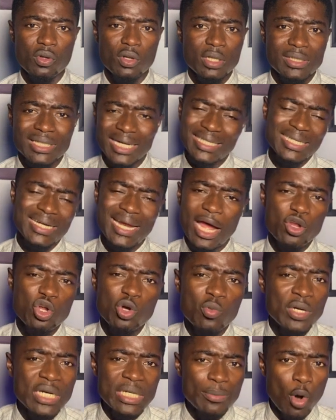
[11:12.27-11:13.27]
Not the day you
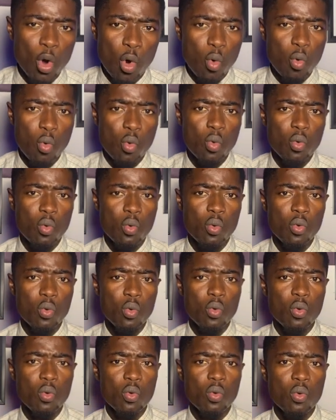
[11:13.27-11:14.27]
money.
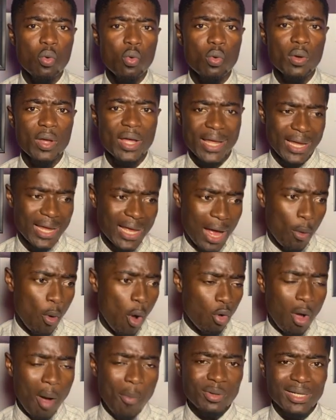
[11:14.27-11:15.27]
I will
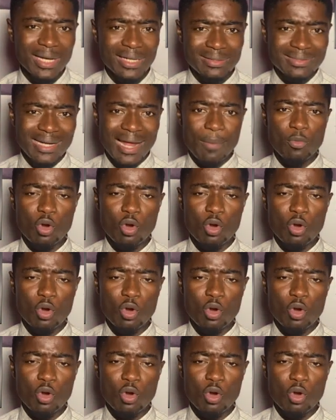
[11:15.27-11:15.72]
come with the time.